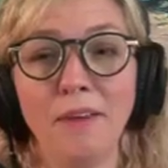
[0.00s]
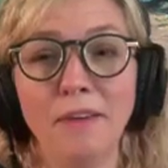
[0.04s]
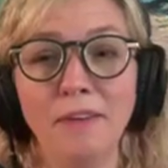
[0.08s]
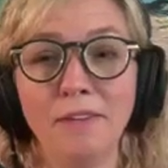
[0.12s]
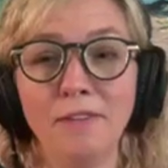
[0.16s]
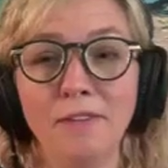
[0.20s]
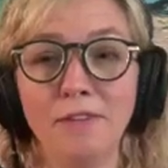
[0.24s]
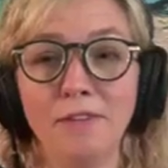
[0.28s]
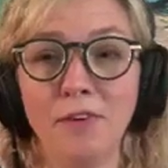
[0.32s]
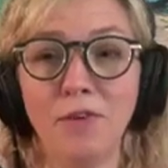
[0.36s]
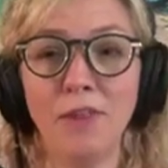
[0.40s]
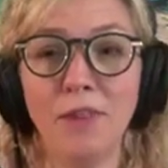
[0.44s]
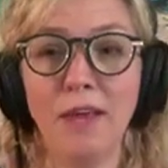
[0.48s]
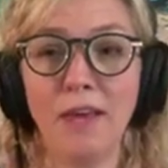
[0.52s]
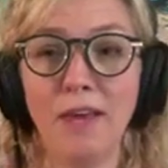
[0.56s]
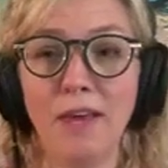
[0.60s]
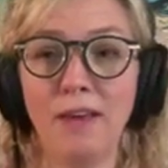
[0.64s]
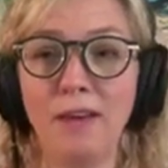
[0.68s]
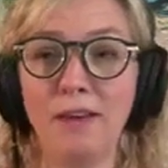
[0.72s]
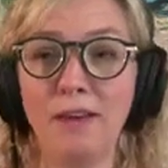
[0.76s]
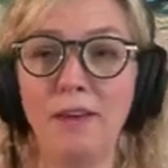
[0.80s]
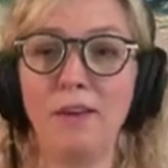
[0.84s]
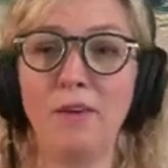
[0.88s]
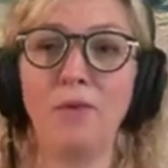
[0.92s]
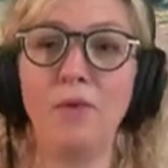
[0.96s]
So
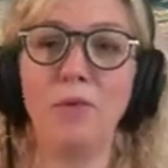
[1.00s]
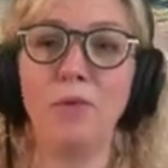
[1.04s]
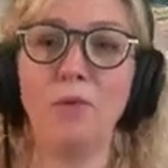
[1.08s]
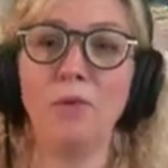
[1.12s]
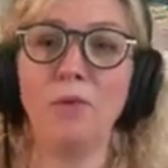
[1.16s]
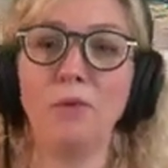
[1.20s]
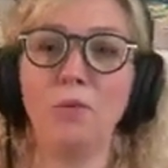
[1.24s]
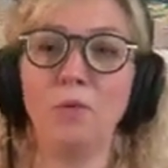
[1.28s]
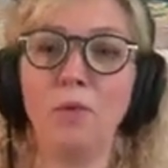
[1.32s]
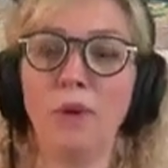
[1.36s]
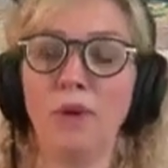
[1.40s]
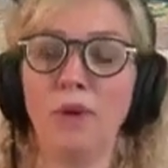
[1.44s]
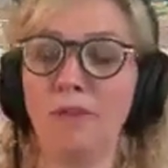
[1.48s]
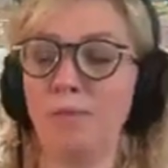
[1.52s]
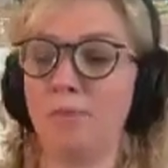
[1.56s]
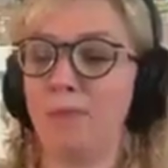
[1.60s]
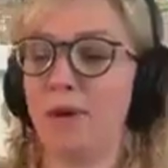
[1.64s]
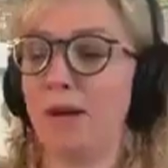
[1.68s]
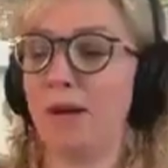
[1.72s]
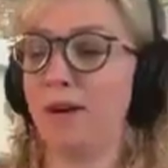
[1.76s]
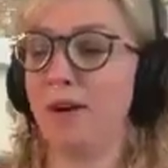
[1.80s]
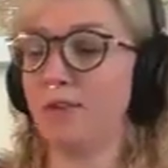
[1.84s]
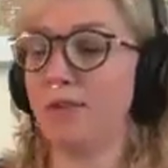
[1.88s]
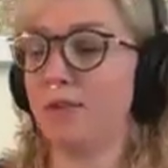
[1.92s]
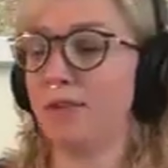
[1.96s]
then with
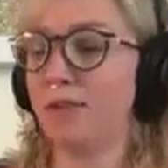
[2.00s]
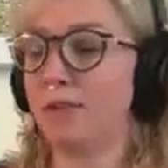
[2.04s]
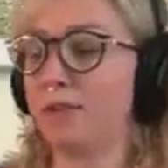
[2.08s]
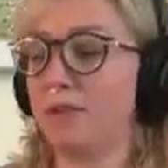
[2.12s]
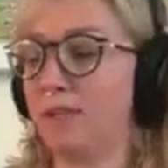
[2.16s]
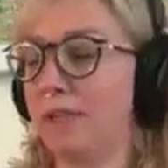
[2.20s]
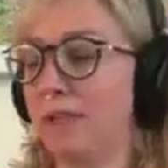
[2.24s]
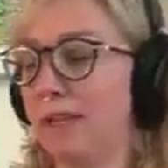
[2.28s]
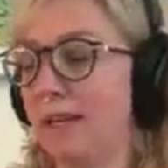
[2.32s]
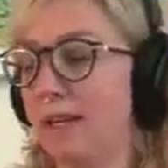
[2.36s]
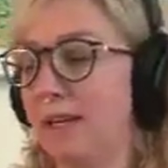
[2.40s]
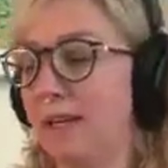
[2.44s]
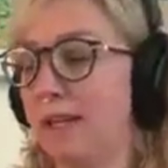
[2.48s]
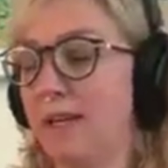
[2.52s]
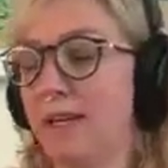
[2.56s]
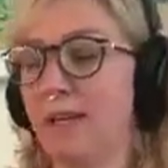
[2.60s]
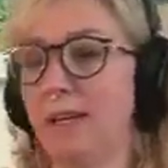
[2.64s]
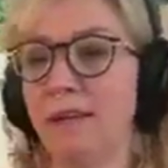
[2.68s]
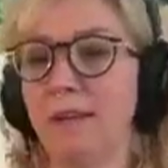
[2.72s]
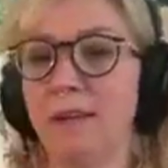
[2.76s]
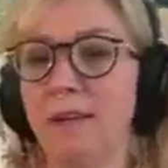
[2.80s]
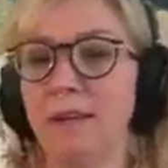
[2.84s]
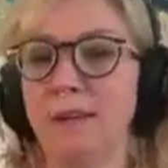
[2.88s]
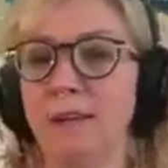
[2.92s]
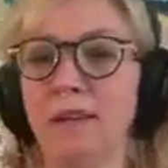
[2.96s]
Bear
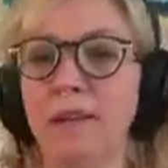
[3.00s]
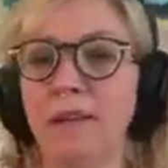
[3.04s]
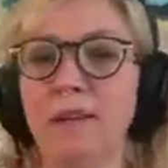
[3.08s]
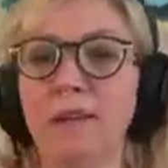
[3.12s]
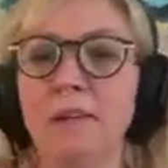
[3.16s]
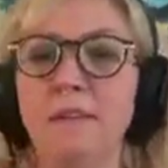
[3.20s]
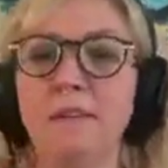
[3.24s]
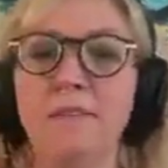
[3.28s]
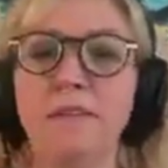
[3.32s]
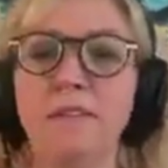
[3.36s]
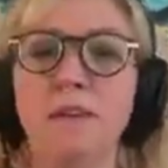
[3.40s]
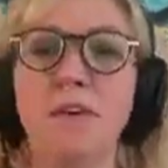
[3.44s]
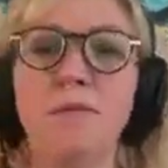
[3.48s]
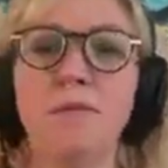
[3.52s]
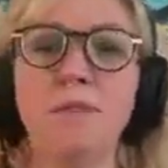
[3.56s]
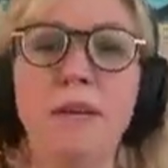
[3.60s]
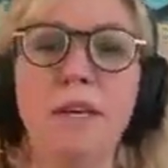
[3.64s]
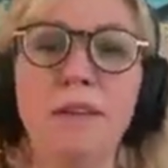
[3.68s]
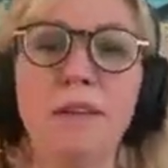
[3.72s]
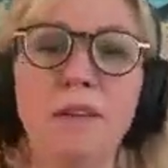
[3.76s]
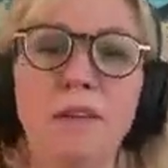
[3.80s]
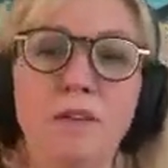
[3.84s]
Kundalini, tell me a